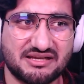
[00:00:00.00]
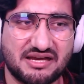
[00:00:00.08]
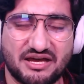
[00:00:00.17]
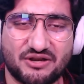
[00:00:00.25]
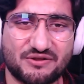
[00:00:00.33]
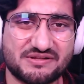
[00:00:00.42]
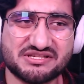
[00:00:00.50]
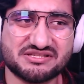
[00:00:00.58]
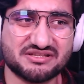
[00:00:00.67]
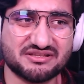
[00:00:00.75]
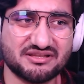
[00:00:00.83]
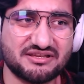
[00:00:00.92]
I know it's
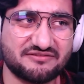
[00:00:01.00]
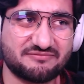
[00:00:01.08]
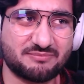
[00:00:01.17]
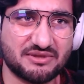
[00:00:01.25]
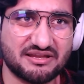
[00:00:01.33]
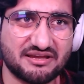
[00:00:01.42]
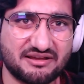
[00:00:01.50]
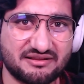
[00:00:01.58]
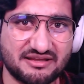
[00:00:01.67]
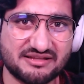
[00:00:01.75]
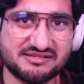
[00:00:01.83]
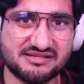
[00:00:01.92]
just a leaf, but like
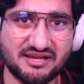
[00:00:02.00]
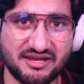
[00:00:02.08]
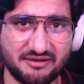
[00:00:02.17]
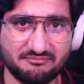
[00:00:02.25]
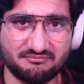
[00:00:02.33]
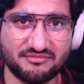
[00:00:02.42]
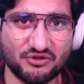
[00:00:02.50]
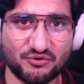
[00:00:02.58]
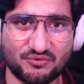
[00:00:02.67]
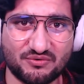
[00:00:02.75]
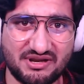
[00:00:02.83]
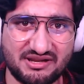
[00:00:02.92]
that's him though,
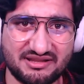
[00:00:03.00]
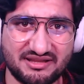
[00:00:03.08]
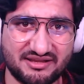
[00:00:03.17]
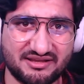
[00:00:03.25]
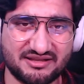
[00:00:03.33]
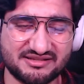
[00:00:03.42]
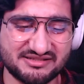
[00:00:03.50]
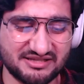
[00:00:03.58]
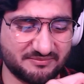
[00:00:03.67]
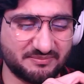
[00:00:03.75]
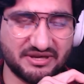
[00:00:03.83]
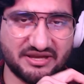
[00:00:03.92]
right? Like it's
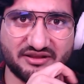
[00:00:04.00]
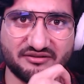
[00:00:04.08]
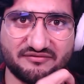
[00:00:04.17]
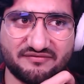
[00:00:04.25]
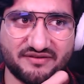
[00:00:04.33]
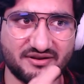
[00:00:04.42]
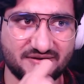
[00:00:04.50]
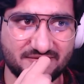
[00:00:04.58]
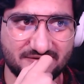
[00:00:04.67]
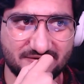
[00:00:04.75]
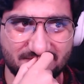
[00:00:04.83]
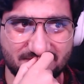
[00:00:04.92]
like biting your
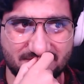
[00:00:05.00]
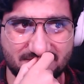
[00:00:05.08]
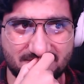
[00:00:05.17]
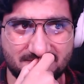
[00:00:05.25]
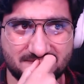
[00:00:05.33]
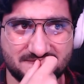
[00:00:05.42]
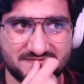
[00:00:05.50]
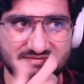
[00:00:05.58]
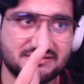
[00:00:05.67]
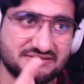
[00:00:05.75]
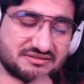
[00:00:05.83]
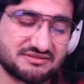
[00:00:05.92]
finger off.
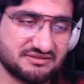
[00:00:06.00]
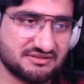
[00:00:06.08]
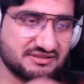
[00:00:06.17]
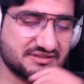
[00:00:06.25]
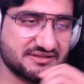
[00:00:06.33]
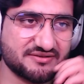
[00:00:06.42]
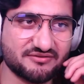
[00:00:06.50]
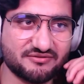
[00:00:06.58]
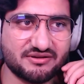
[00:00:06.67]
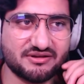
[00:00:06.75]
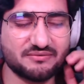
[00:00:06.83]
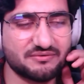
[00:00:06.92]
I don't know
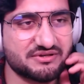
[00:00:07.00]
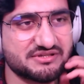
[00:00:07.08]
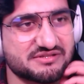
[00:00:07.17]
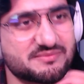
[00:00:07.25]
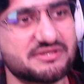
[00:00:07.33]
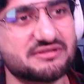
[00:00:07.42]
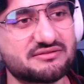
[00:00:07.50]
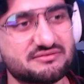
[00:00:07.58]
how it works, man.